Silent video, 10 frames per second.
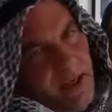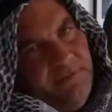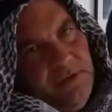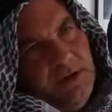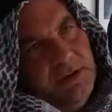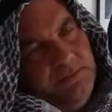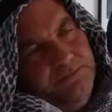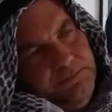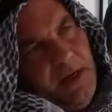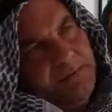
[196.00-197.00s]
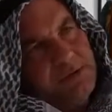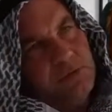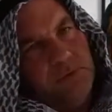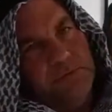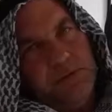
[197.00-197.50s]
having an
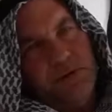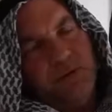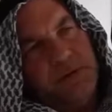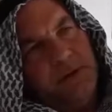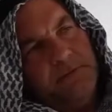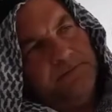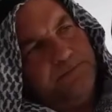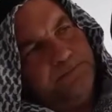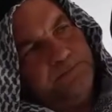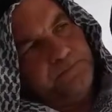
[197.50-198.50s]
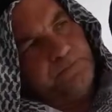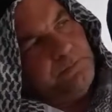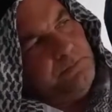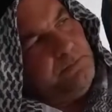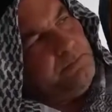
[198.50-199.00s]
absolute majority,
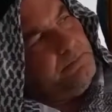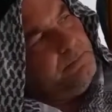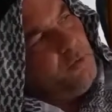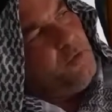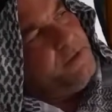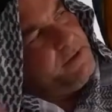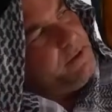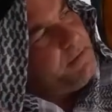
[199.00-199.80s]
more than an